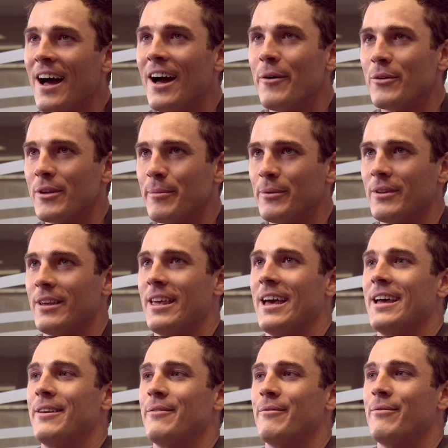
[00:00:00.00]
I was able to
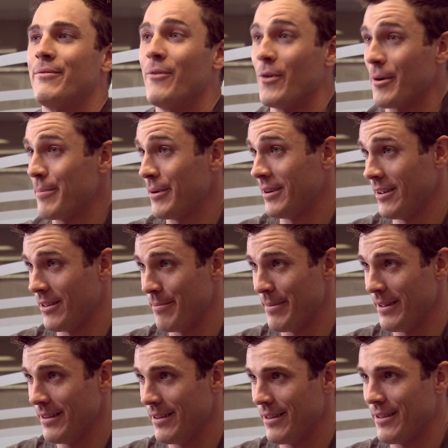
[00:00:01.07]
get four
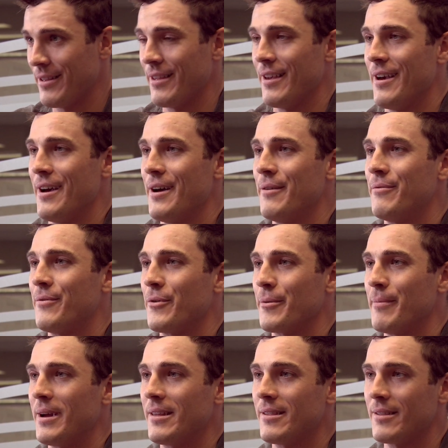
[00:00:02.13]
participants uh, for
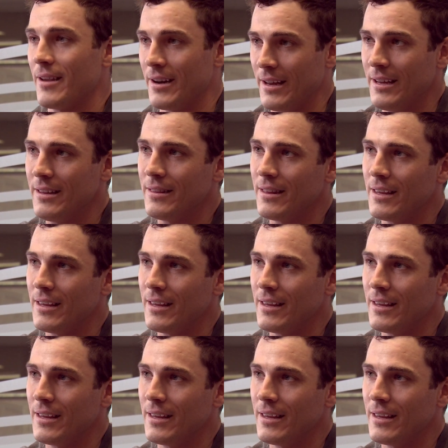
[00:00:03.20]
my study.